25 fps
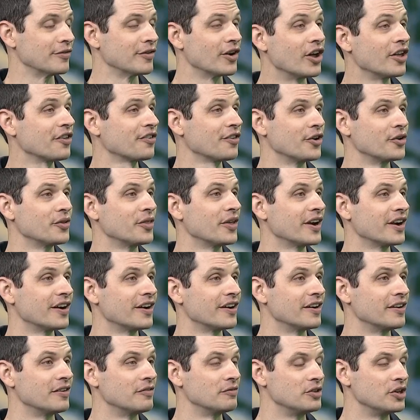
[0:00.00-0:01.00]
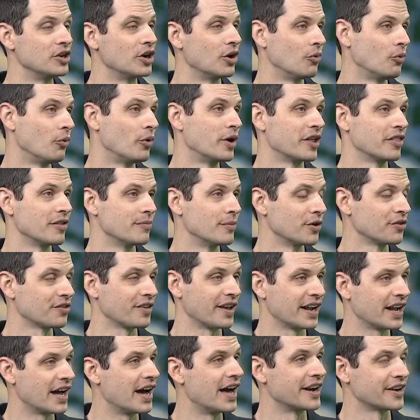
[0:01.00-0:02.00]
And also, they're you know one of the most
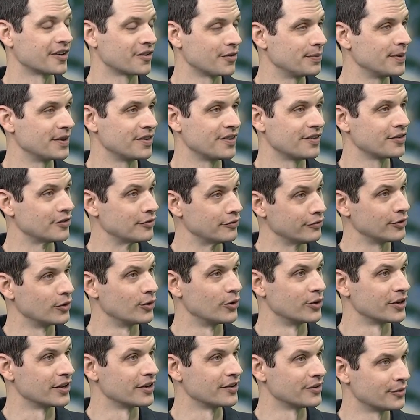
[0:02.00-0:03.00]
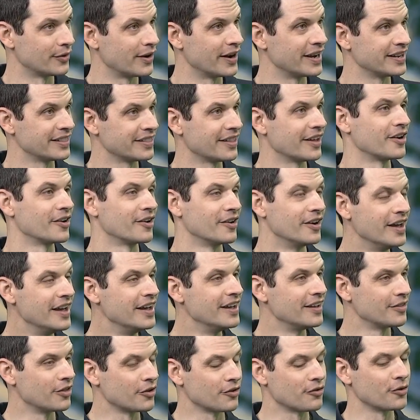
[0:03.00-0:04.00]
iconic species in Florida, right? They're
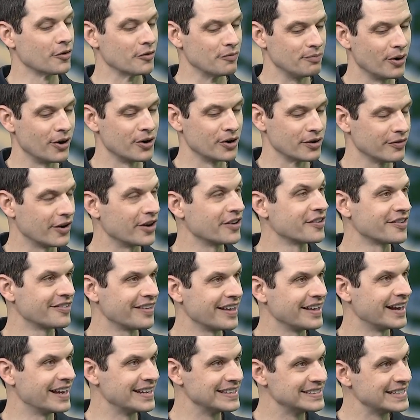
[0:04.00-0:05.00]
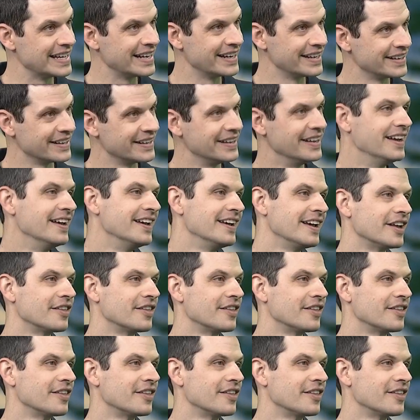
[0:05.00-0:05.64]
they're sort of part of our state identity. Mm.